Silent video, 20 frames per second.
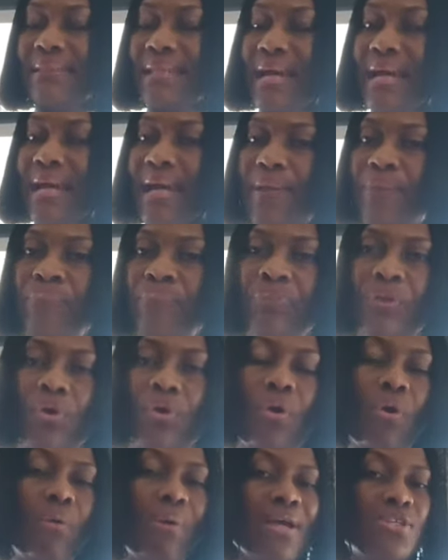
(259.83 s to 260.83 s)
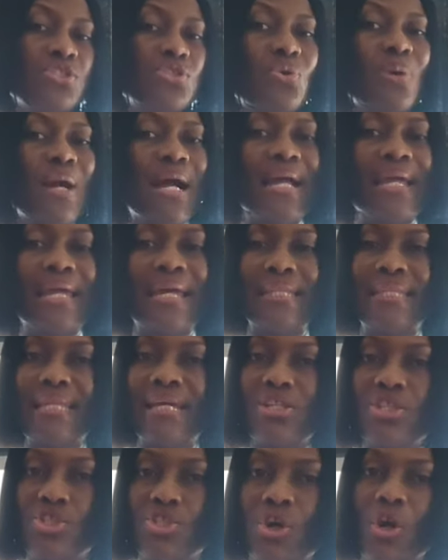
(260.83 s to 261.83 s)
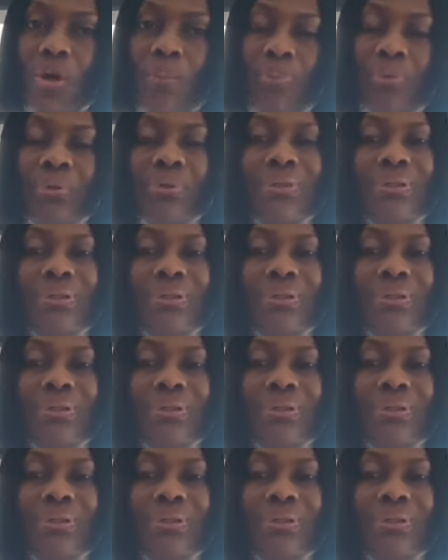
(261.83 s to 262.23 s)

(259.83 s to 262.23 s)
time. Cora should go and get a job.